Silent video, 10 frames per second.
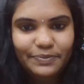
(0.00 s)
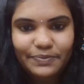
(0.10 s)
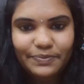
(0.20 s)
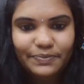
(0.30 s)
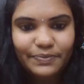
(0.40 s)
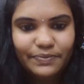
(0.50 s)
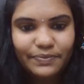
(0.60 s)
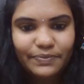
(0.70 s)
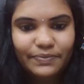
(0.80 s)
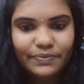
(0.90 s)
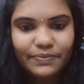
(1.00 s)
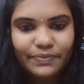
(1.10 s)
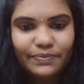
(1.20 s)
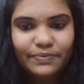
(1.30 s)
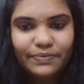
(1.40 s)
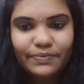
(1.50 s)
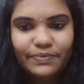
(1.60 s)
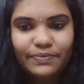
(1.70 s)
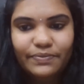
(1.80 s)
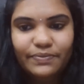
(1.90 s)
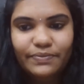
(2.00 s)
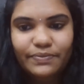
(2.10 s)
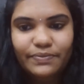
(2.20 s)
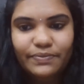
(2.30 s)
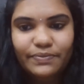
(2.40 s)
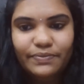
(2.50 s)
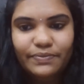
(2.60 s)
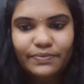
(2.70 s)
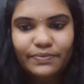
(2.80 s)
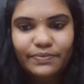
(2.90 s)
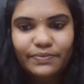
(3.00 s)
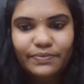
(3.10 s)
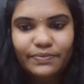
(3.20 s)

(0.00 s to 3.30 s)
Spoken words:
Nobody speaks.